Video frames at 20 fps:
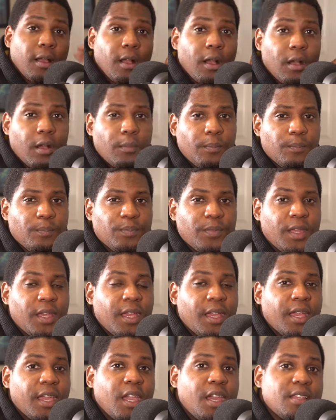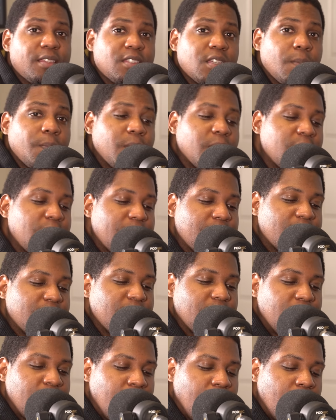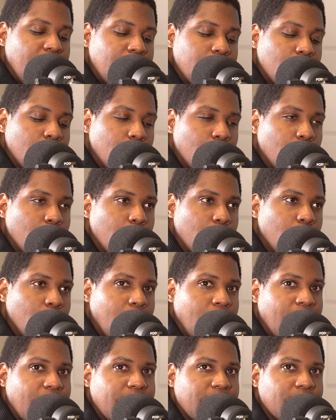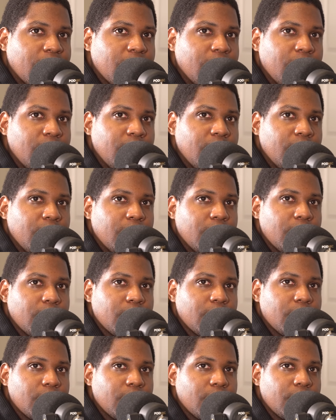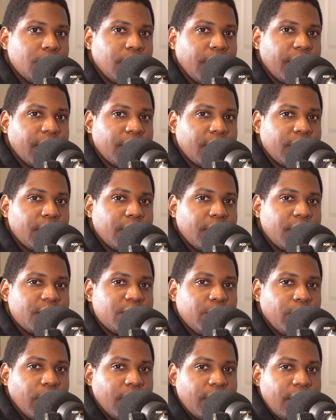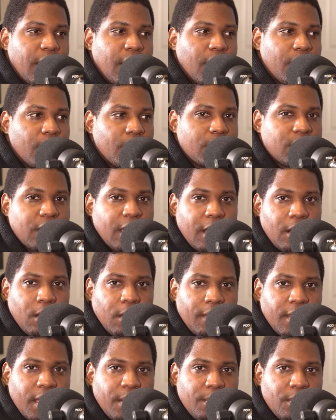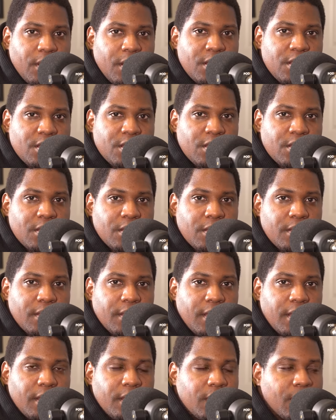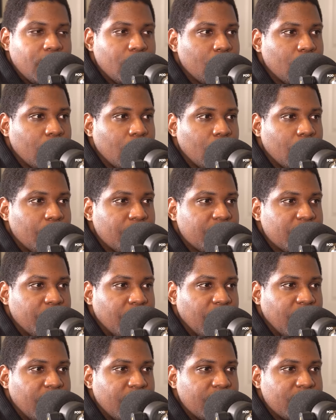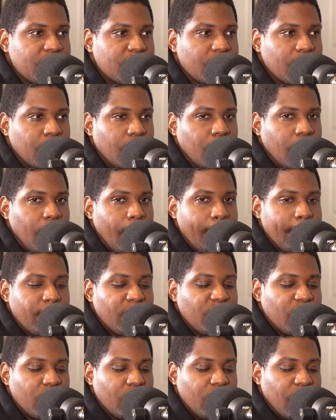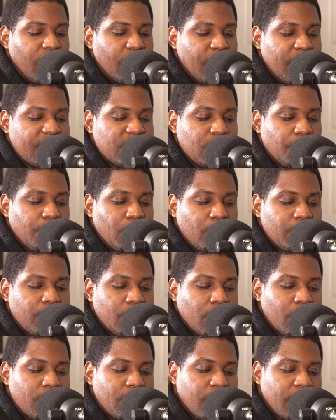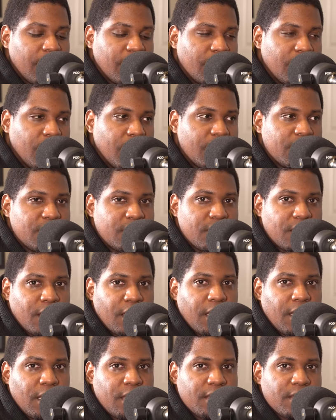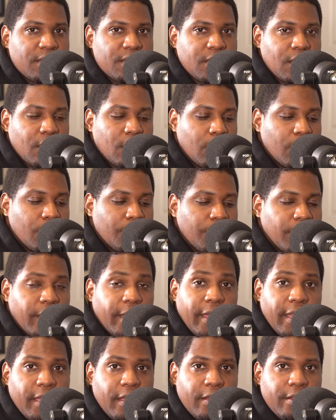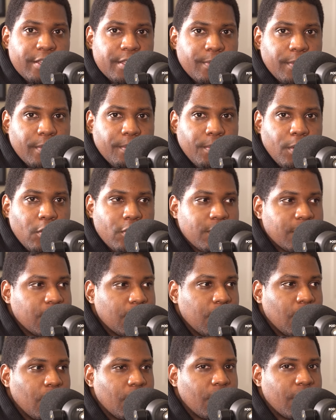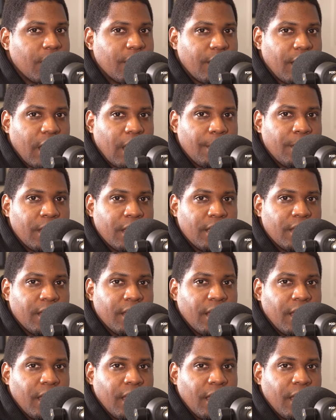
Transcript: um it's something that's not widely like it's really not looked at all that much in the Yu-Gi-Oh space and that's both on like us as um players but mostly on Konami